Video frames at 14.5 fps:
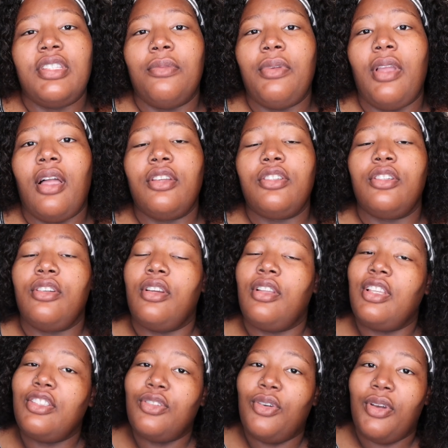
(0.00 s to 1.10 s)
up, y'all? It's your girl
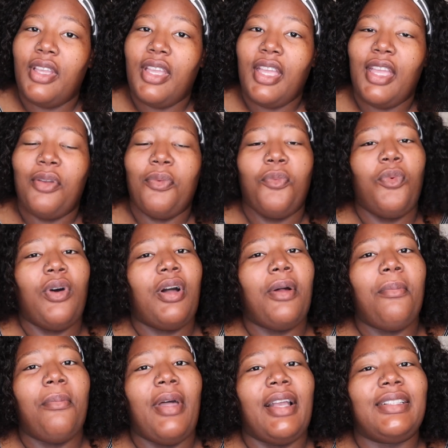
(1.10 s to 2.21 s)
Latoya and
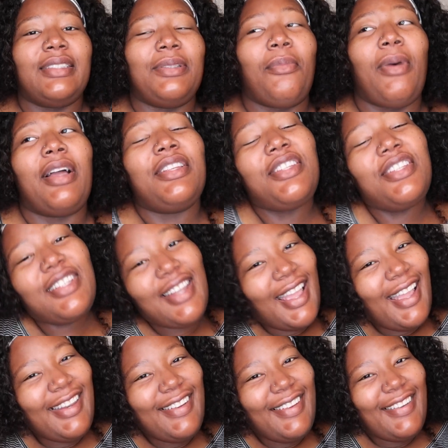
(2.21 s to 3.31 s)
welcome back to my
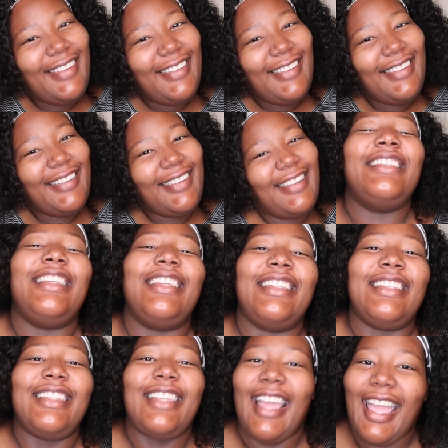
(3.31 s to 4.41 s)
channel.
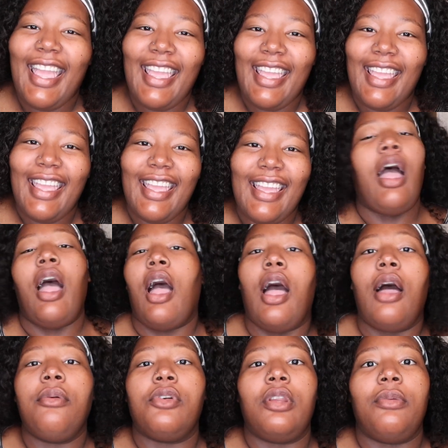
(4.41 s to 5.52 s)
Today
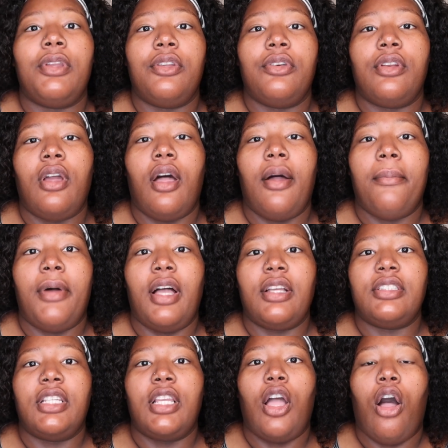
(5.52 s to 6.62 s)
I'm gonna be doing an
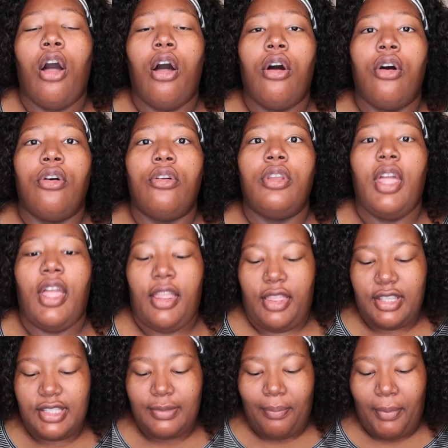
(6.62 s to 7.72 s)
unboxing on
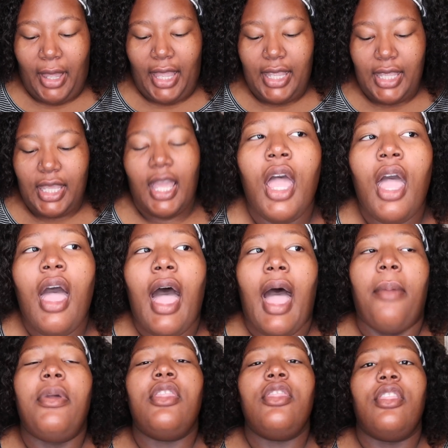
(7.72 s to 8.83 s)
this mic.
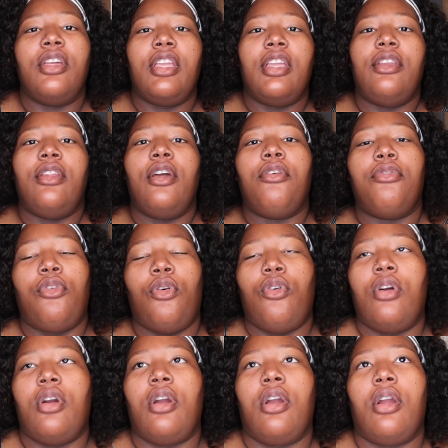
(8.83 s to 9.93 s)
I've been looking
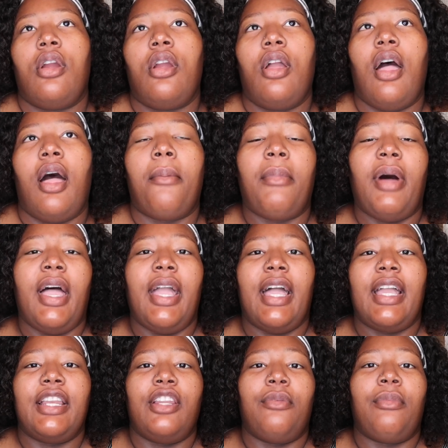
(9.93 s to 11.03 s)
for a mic I
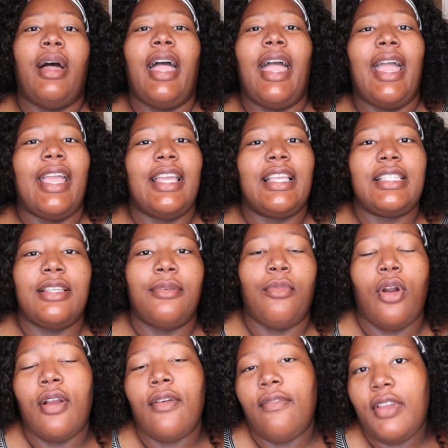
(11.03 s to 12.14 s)
can do my
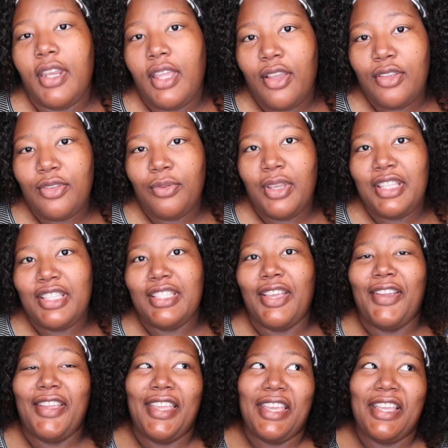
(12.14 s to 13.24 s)
ASMR videos with, so
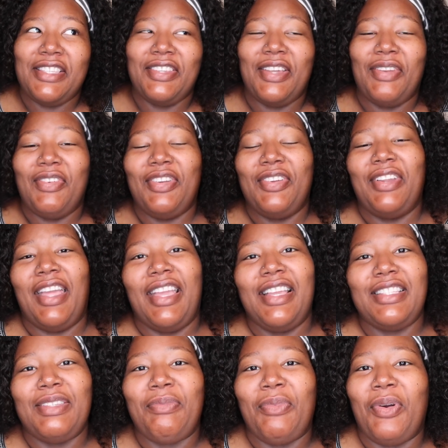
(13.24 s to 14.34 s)
yes, we're gonna be doing
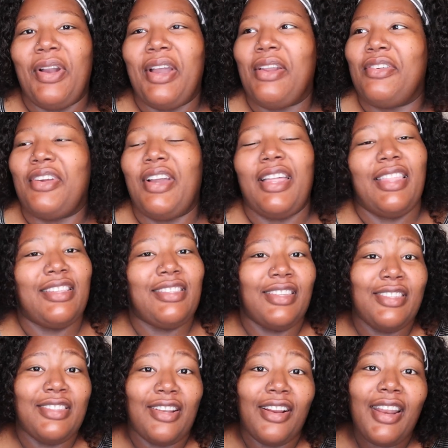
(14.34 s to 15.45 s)
ASMR. I don't know how that's
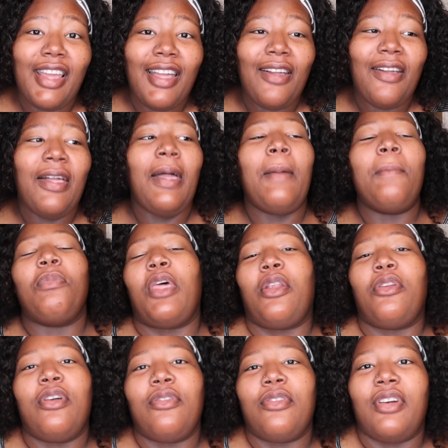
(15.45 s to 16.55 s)
gonna turn out. I
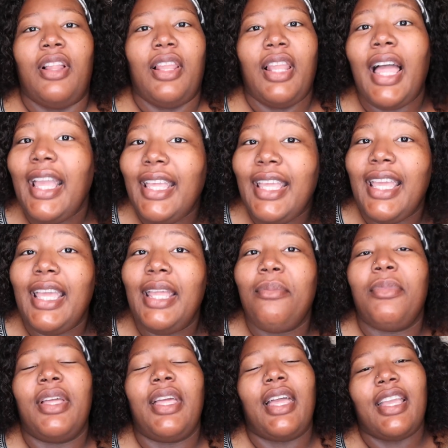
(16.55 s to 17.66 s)
don't know if I'm gonna like it,
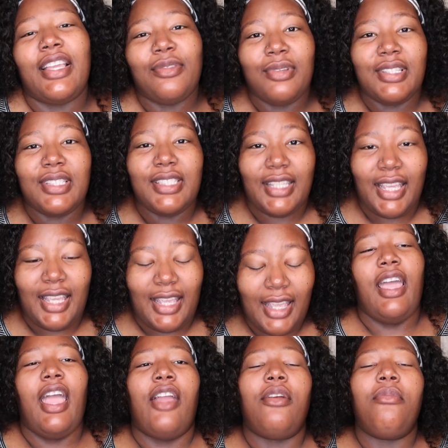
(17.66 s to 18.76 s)
but I guess we'll see.
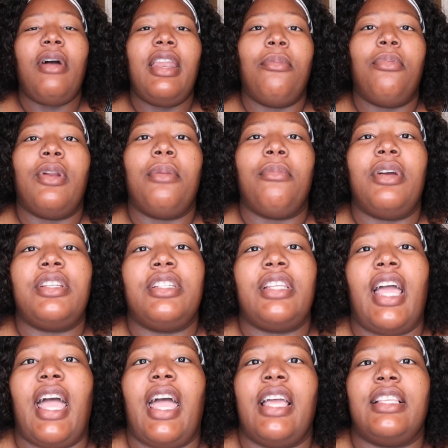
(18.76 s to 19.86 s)
Everybody pretty much
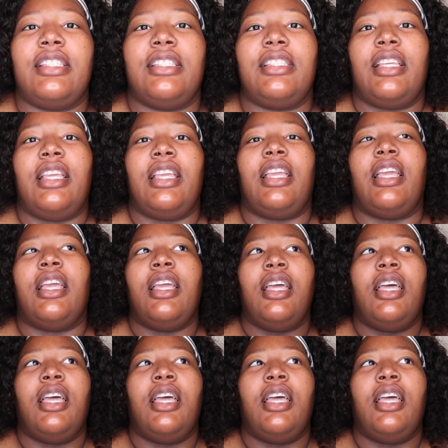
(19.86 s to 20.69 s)
has the